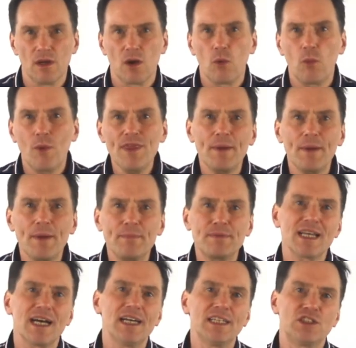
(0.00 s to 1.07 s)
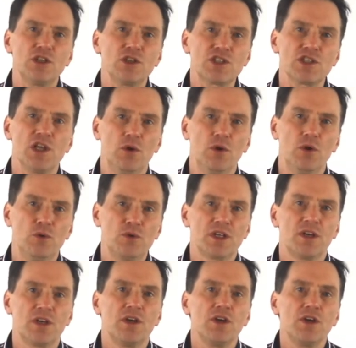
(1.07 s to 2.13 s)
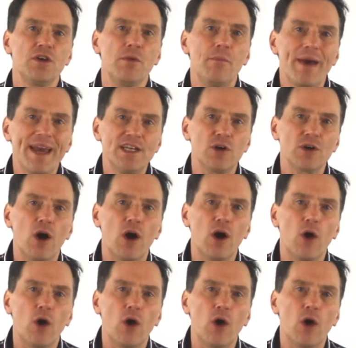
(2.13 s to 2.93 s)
When the website does load, you may not get